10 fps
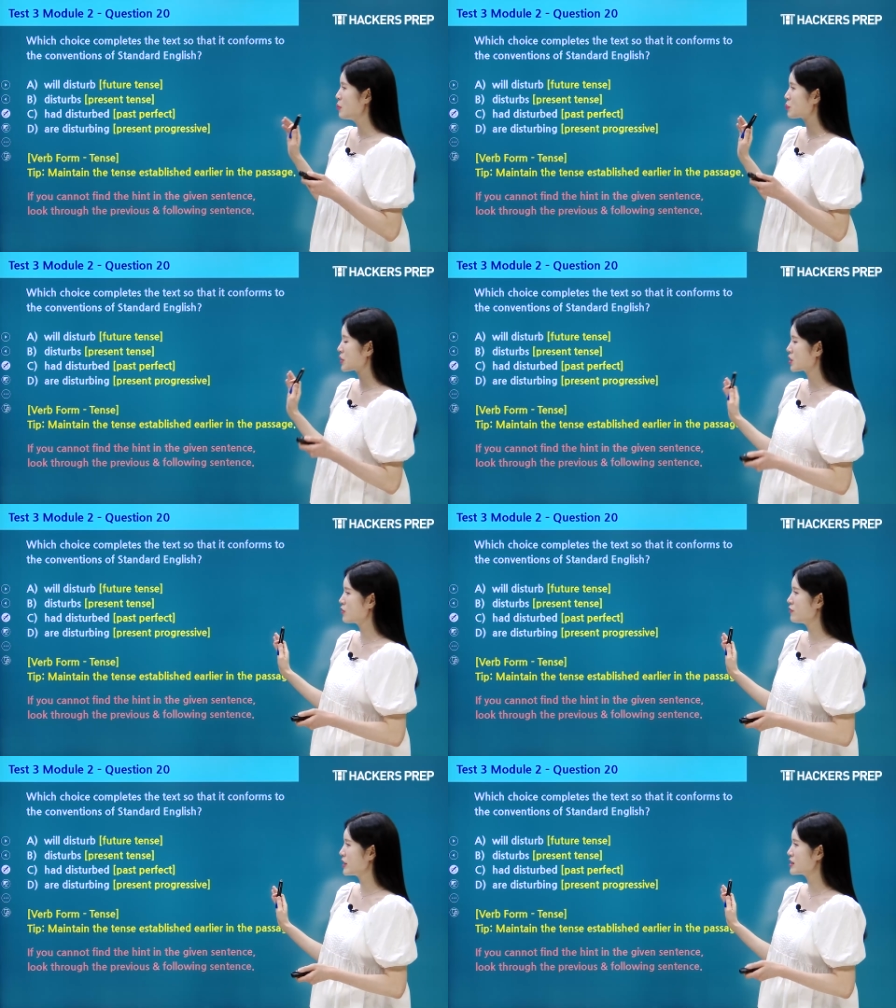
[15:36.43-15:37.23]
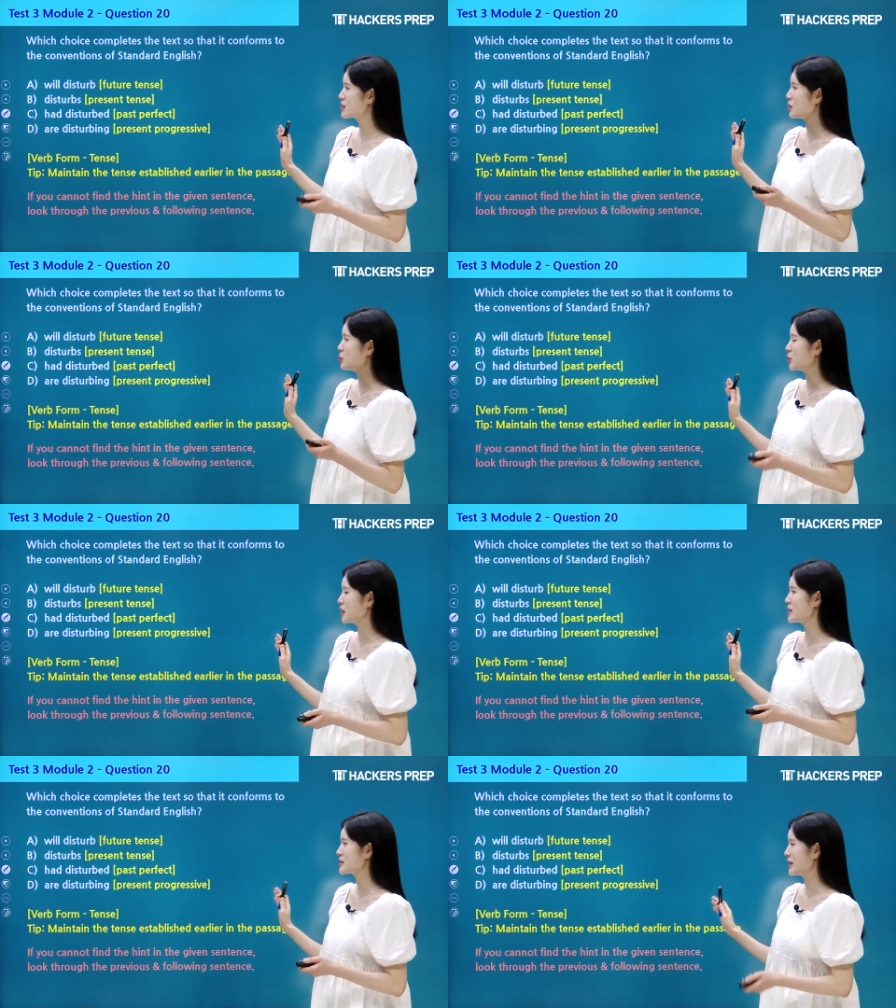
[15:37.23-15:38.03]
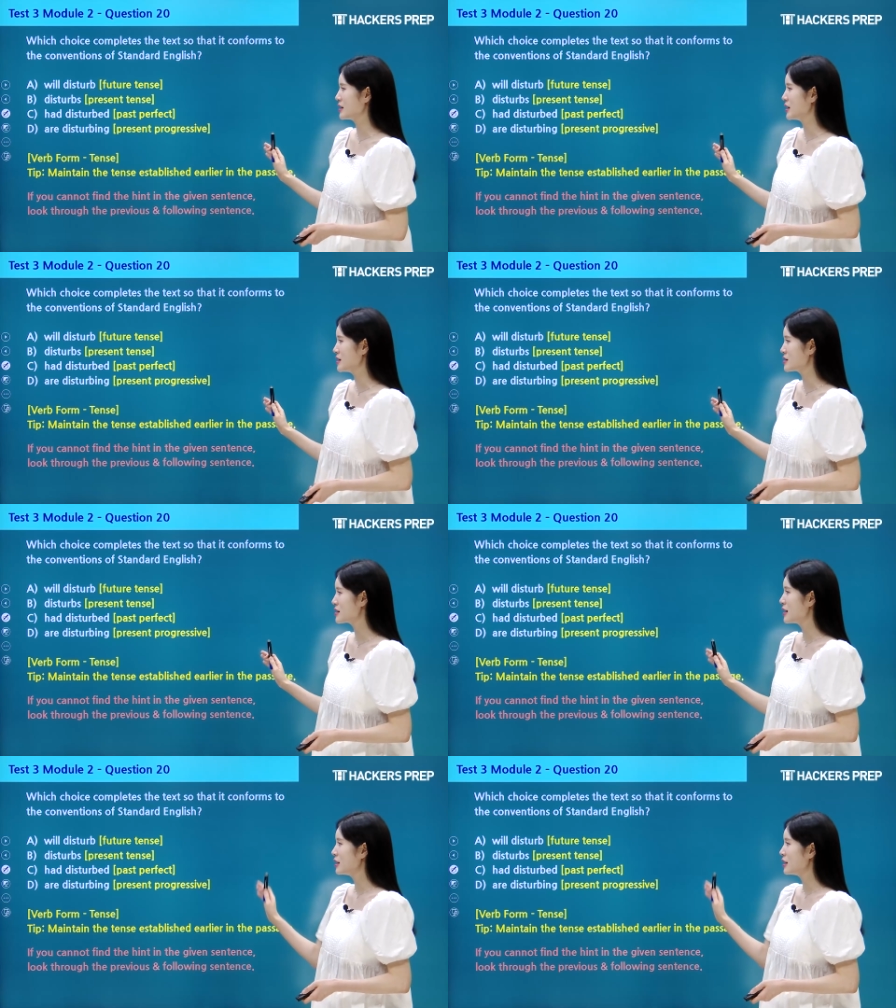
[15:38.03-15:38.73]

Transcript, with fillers: perfect complete sentence,